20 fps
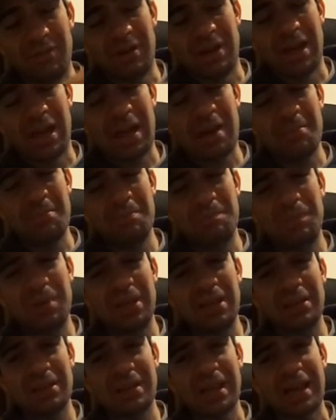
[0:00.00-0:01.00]
Him
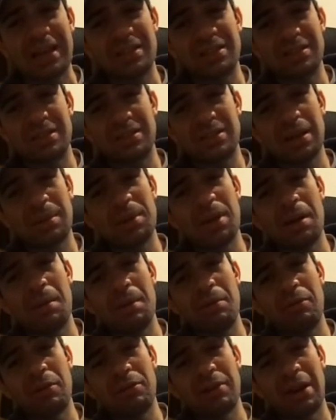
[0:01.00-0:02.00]
being the next
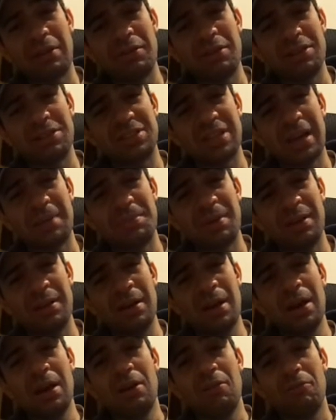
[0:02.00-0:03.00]
WWE World Heavyweight
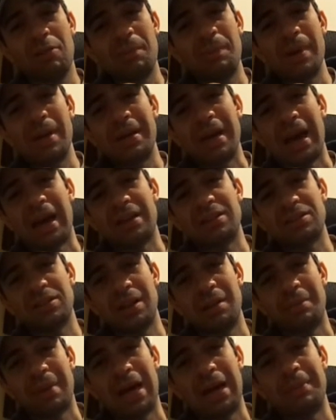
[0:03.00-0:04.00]
Champion would be
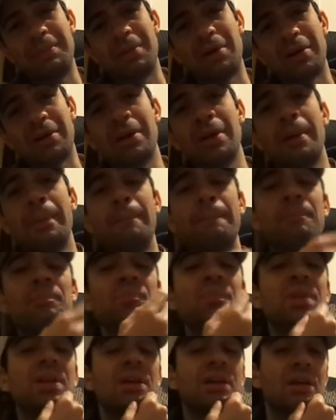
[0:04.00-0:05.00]
excellent in my book.
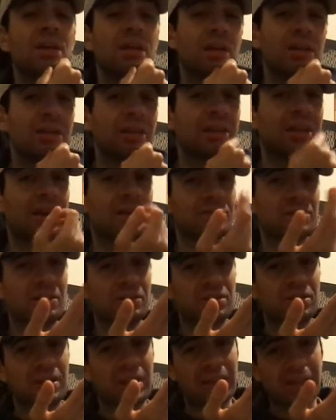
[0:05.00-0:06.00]
Then
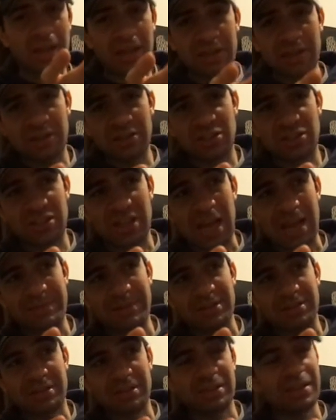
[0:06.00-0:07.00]
there's
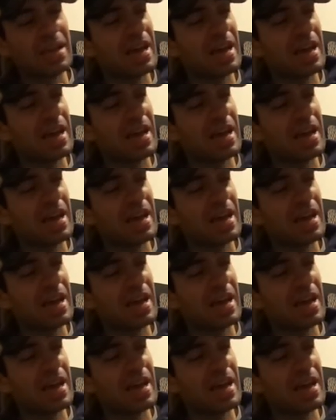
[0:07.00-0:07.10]
Sheamus.